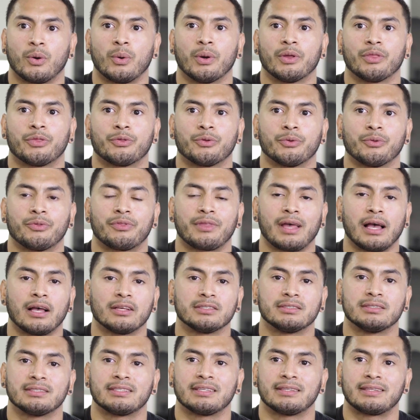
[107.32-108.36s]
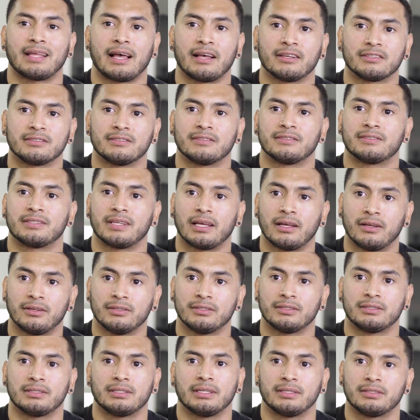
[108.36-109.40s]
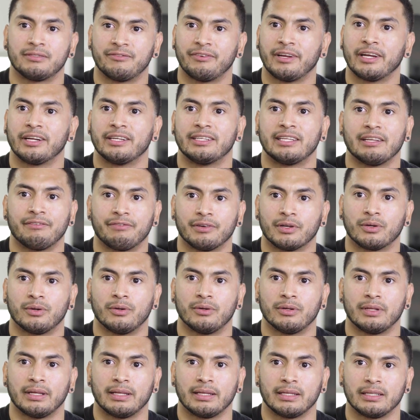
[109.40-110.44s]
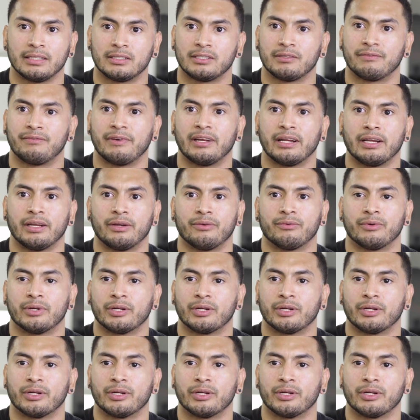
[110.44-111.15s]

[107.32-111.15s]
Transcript: Going through thousands and thousands of cells, it's very difficult and it's very